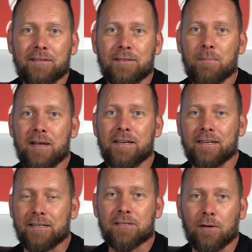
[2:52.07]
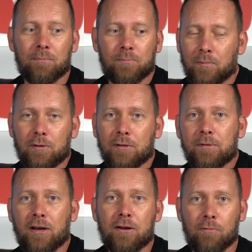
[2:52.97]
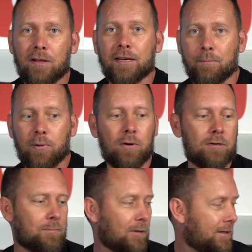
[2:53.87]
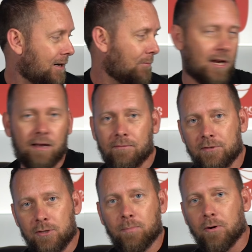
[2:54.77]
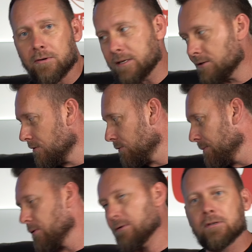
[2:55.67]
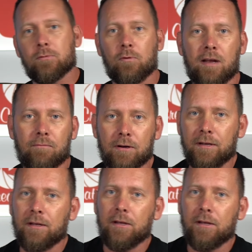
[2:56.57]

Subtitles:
You may need it. So I'm literally carried around like a purse, but now I'm gonna have 2 purses or 3 purses or whatever.